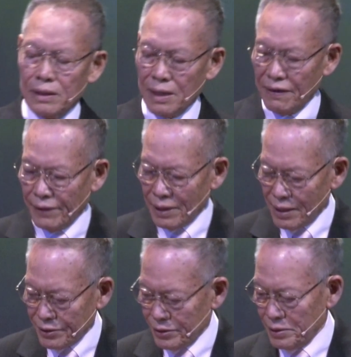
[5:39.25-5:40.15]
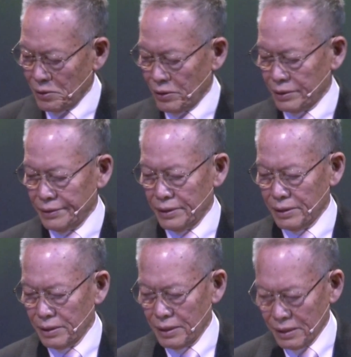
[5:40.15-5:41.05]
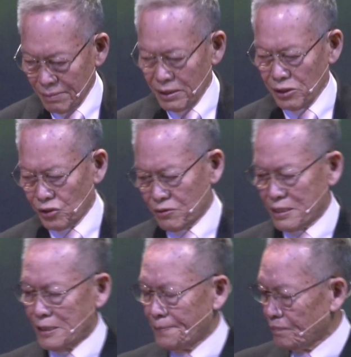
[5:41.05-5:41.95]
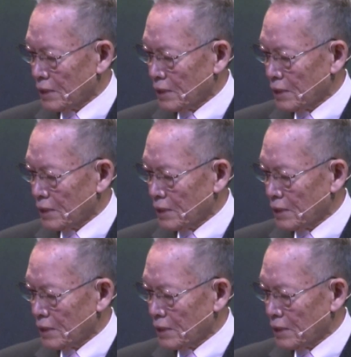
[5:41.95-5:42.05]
gave our hearts to the Lord in the ministry.